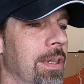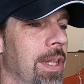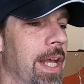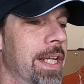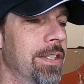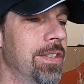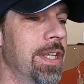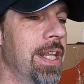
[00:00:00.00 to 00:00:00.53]

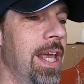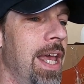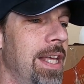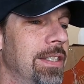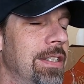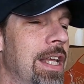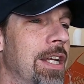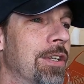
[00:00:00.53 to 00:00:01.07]
Like I said, it
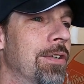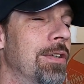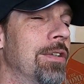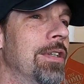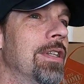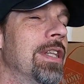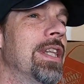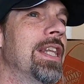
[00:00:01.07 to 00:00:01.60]
has
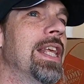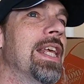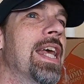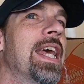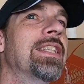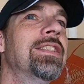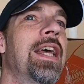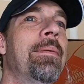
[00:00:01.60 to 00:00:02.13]

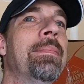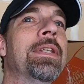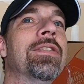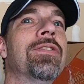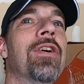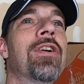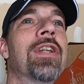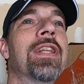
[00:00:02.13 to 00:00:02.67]
not been
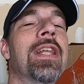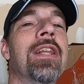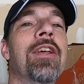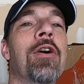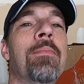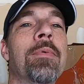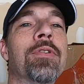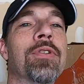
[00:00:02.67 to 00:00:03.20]
started in
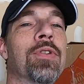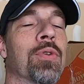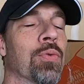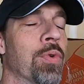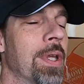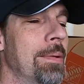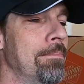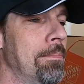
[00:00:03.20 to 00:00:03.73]
almost
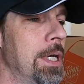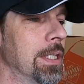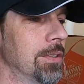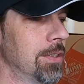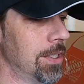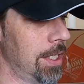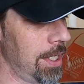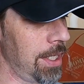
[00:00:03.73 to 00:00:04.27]
3
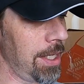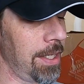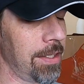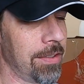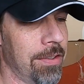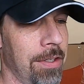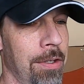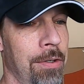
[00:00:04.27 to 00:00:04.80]
months,
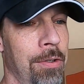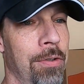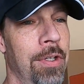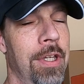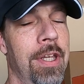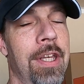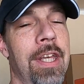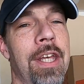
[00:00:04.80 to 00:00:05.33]
so
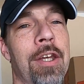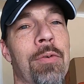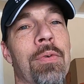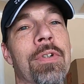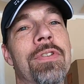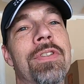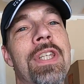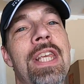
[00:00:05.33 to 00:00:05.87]

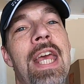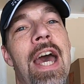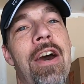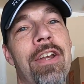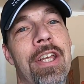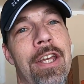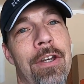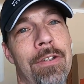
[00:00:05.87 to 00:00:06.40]
we'll see
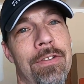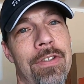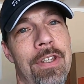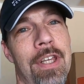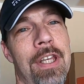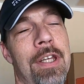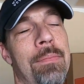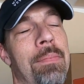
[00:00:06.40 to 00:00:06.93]
how it goes.
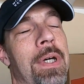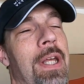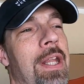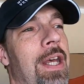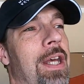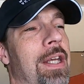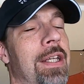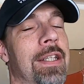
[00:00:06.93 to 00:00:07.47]
But
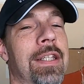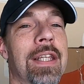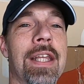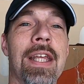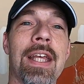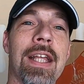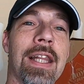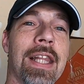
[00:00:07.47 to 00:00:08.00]

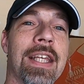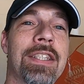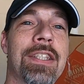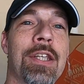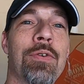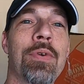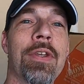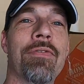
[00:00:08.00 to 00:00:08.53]
let's
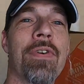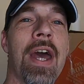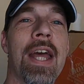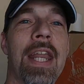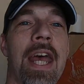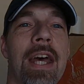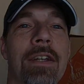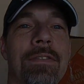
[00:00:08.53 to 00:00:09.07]
see what we can
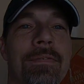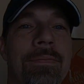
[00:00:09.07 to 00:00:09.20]
find out.